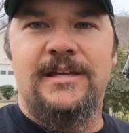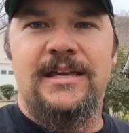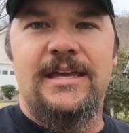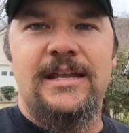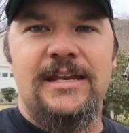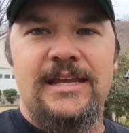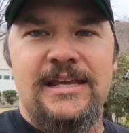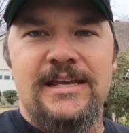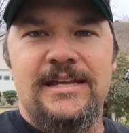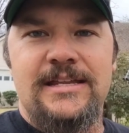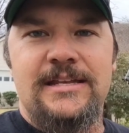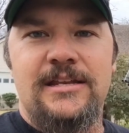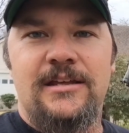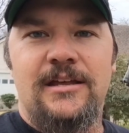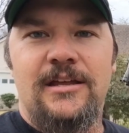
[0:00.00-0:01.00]
get
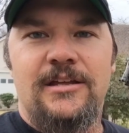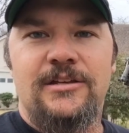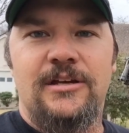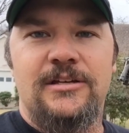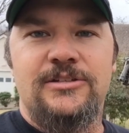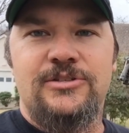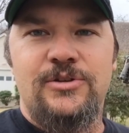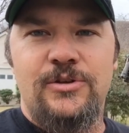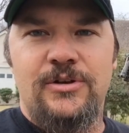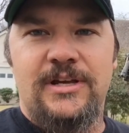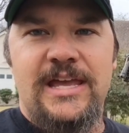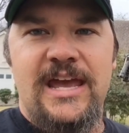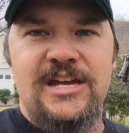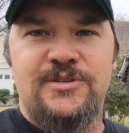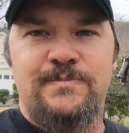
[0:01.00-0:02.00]
in, do your
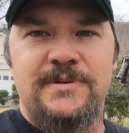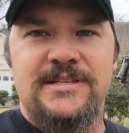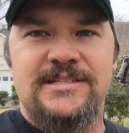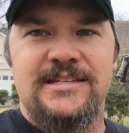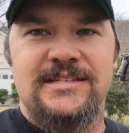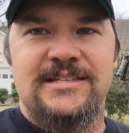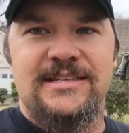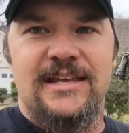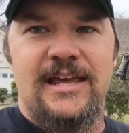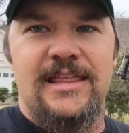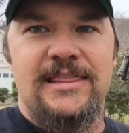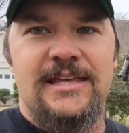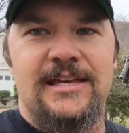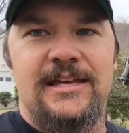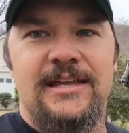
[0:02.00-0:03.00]
cache business,
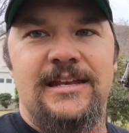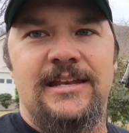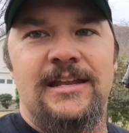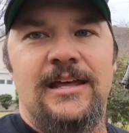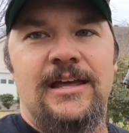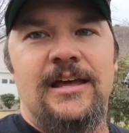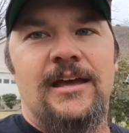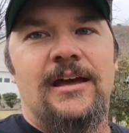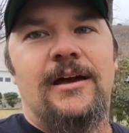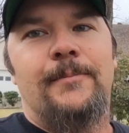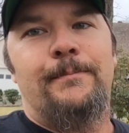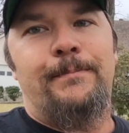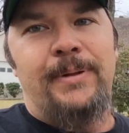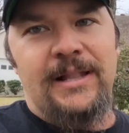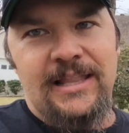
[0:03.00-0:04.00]
and then
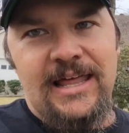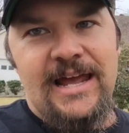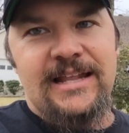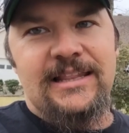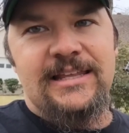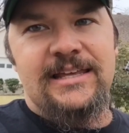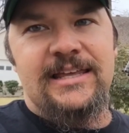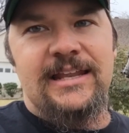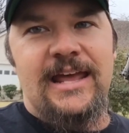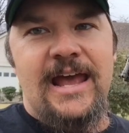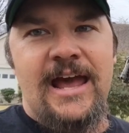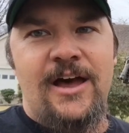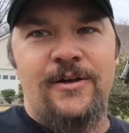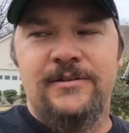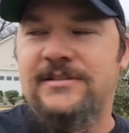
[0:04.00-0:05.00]
politely get
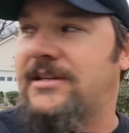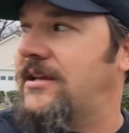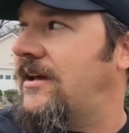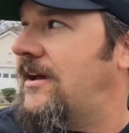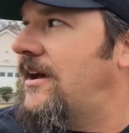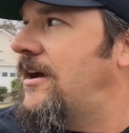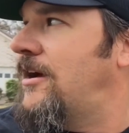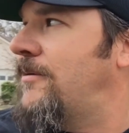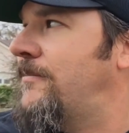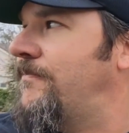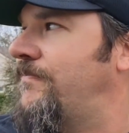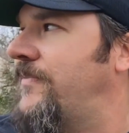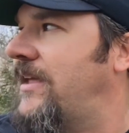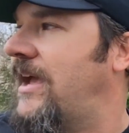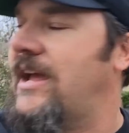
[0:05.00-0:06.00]
out,
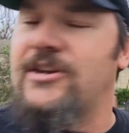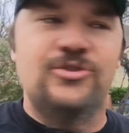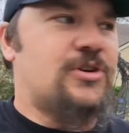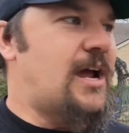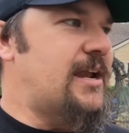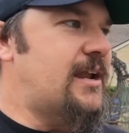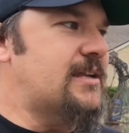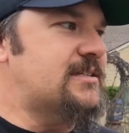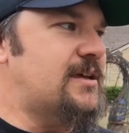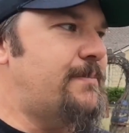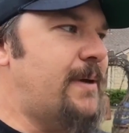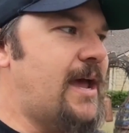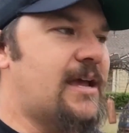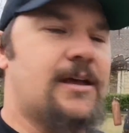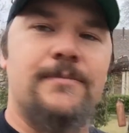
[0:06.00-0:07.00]
and try not to
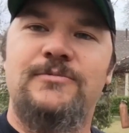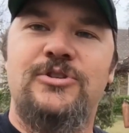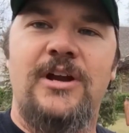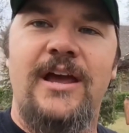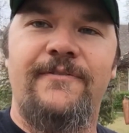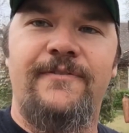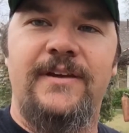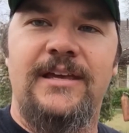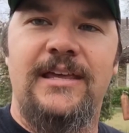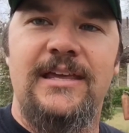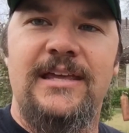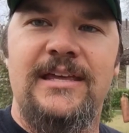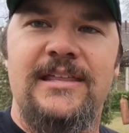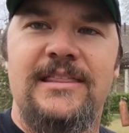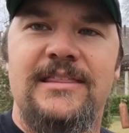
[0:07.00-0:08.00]
back up traffic
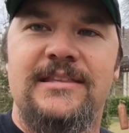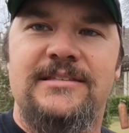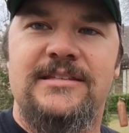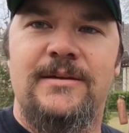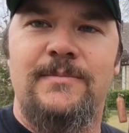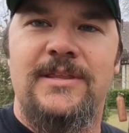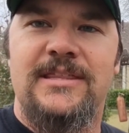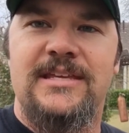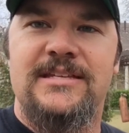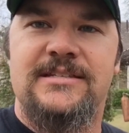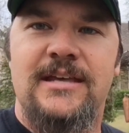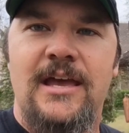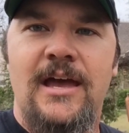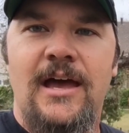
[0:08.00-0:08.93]
in some of these